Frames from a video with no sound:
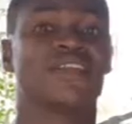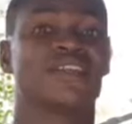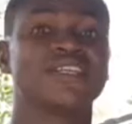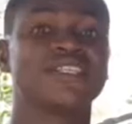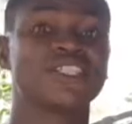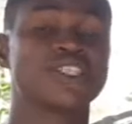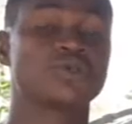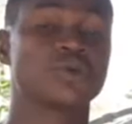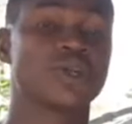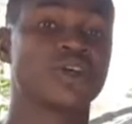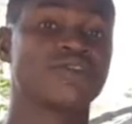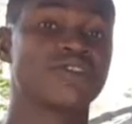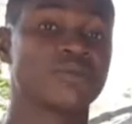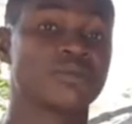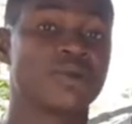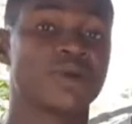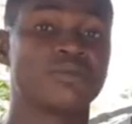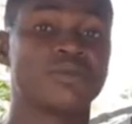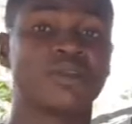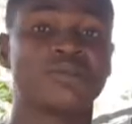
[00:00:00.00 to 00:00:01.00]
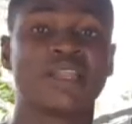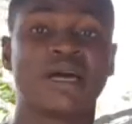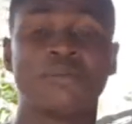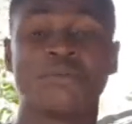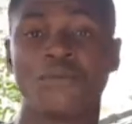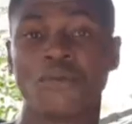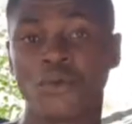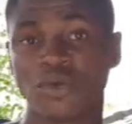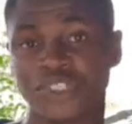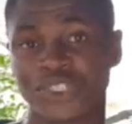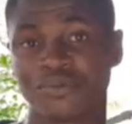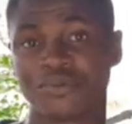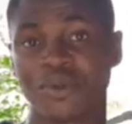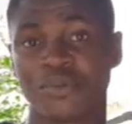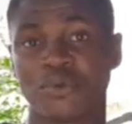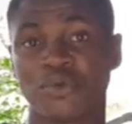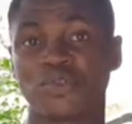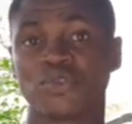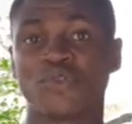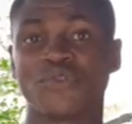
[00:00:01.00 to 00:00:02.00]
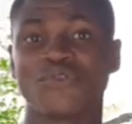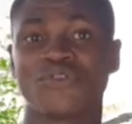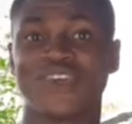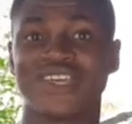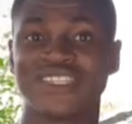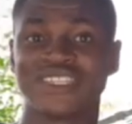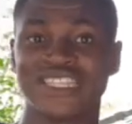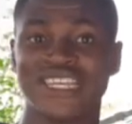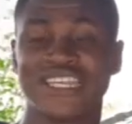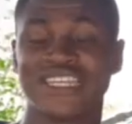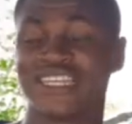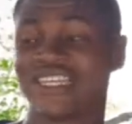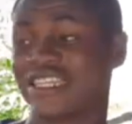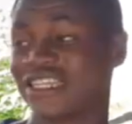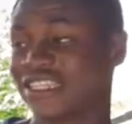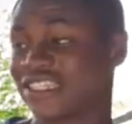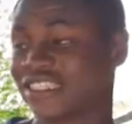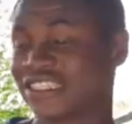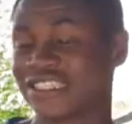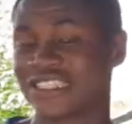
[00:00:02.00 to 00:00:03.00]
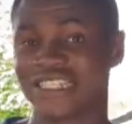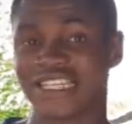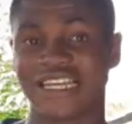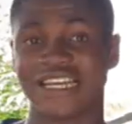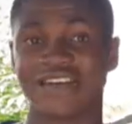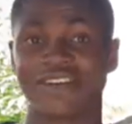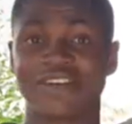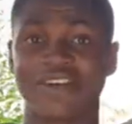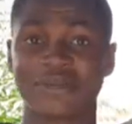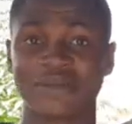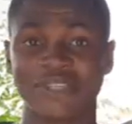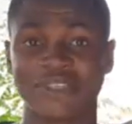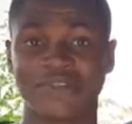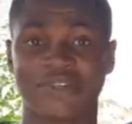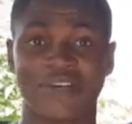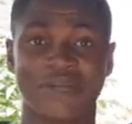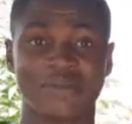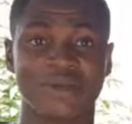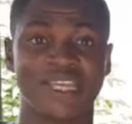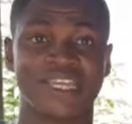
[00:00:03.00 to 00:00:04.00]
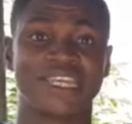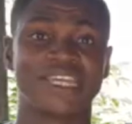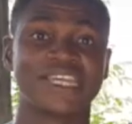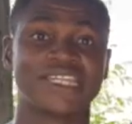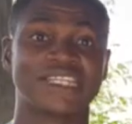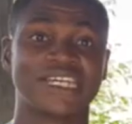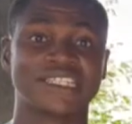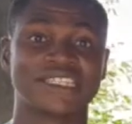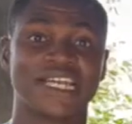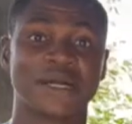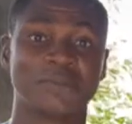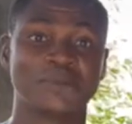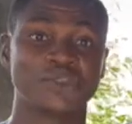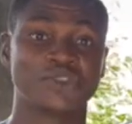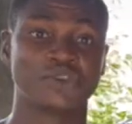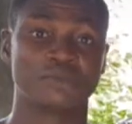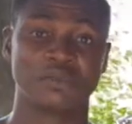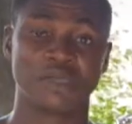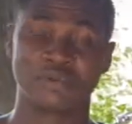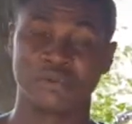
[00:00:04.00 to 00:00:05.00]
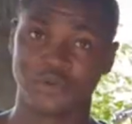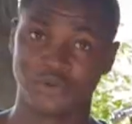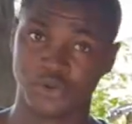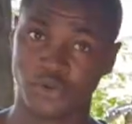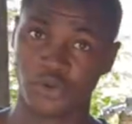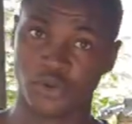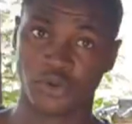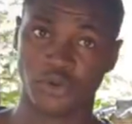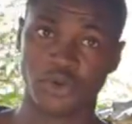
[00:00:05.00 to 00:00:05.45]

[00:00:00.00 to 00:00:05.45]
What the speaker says: This is one of the problems that most people do face in this rabbit farming. It has happened to me before.